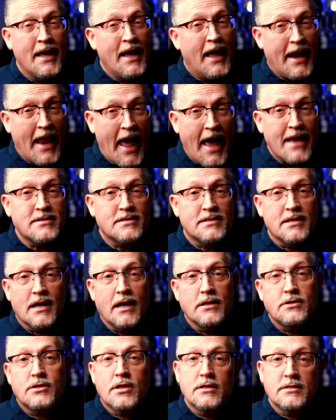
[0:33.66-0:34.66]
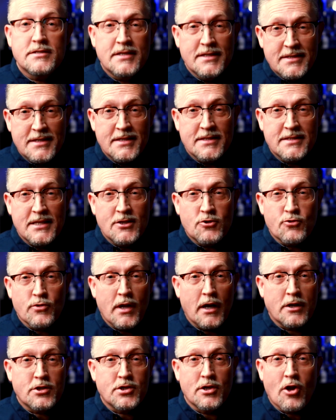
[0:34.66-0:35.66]
And as such, since its
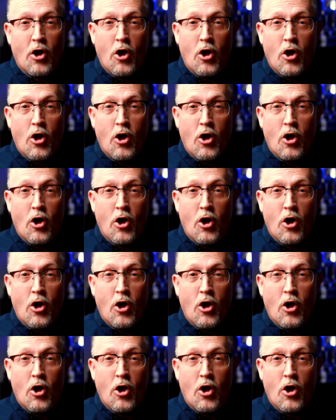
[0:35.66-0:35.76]
introduction,